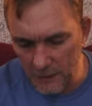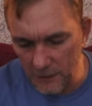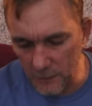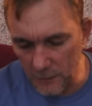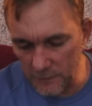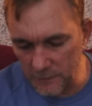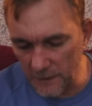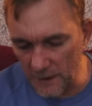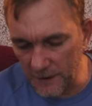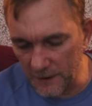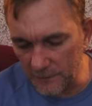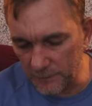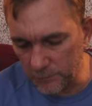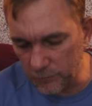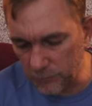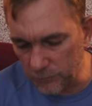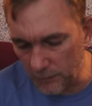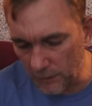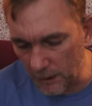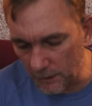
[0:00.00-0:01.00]
Looks like it's
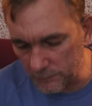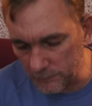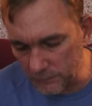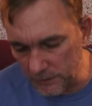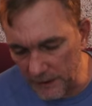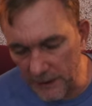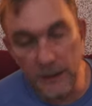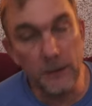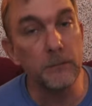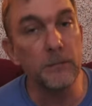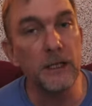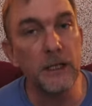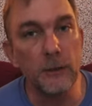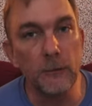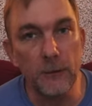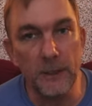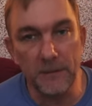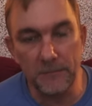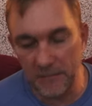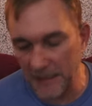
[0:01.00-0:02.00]
probably going to be a
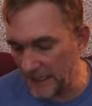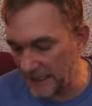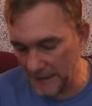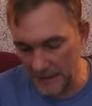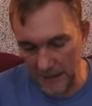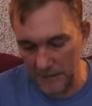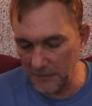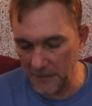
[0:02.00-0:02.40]
green bean.